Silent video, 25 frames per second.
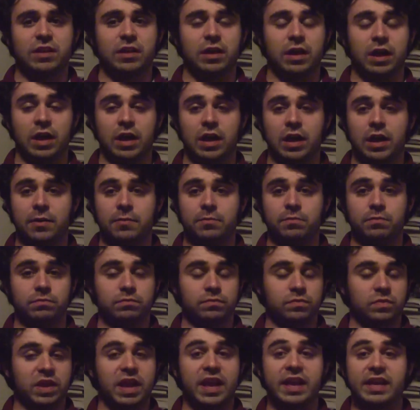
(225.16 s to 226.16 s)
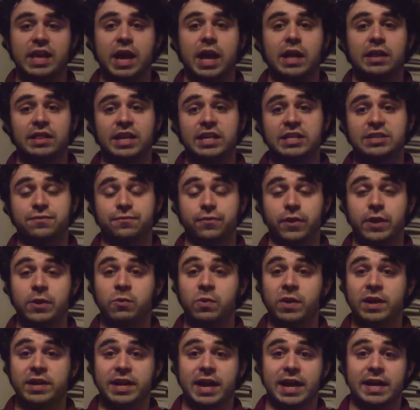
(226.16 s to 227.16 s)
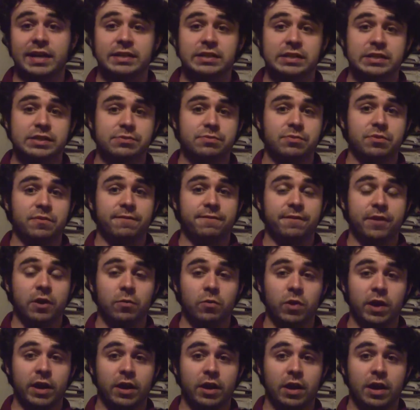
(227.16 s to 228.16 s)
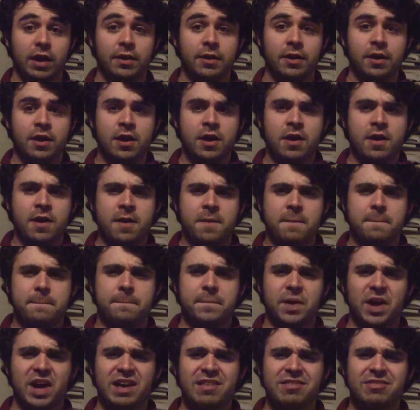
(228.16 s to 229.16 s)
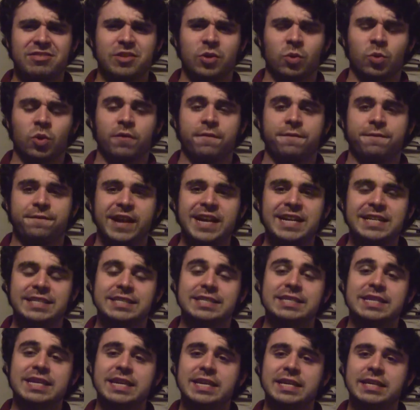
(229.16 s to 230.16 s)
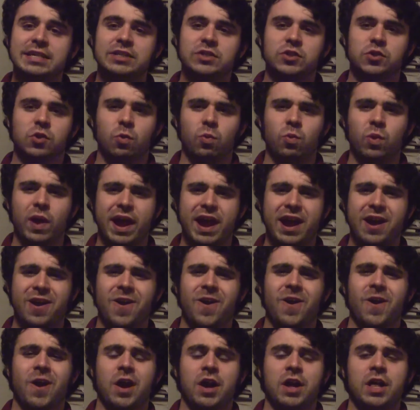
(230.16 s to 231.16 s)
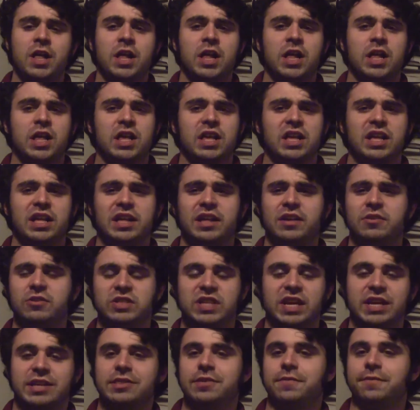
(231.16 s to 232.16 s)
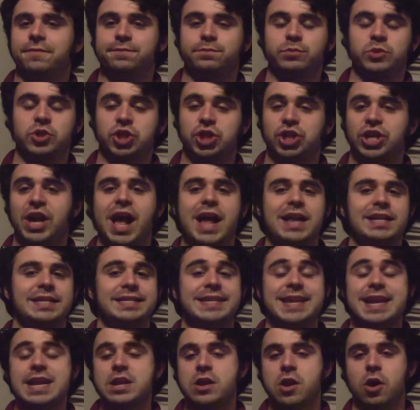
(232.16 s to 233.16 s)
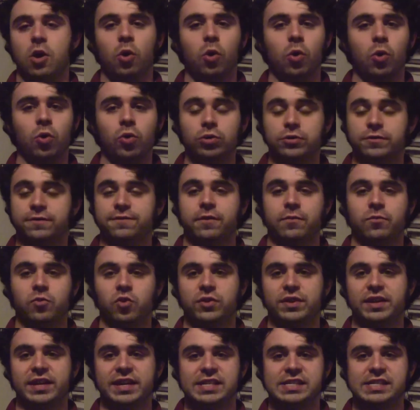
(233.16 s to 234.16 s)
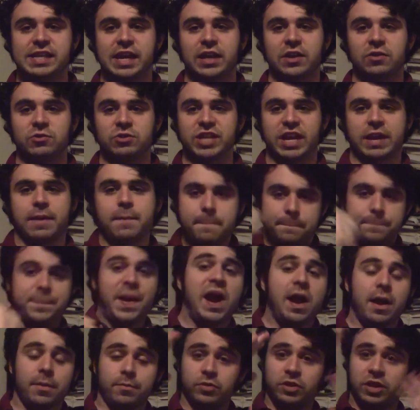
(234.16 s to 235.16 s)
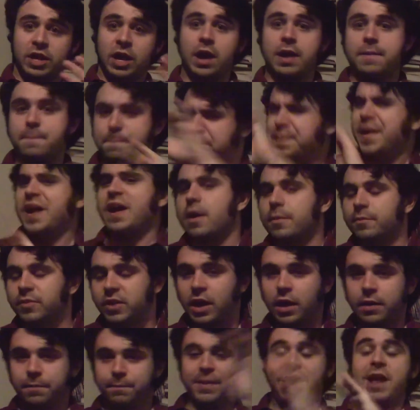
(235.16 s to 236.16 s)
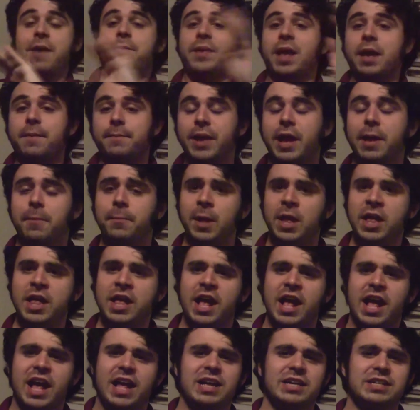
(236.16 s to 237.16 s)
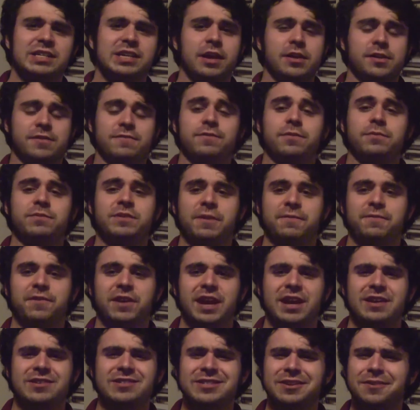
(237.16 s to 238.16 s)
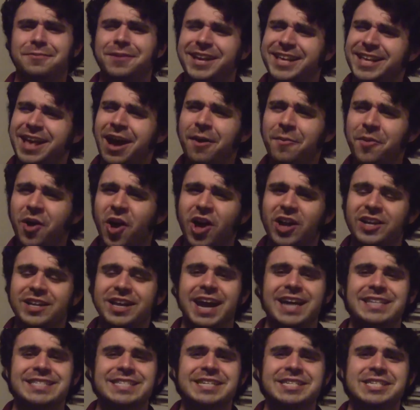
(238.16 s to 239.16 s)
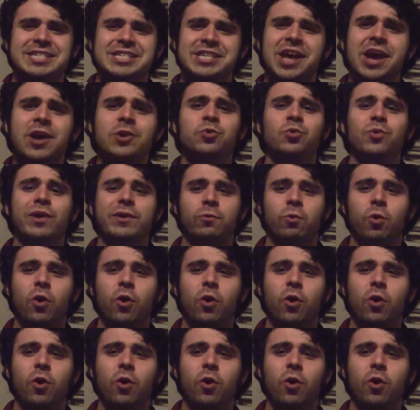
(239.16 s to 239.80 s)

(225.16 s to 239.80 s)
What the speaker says: frequent as the film went on, but there were fight scenes where it was like the shot didn't hold for more than a second. It was like, bam, cut, bam, cut, bam, bam, bam. And it's cutting from different angles. I'm like, come on, guys, it sucked when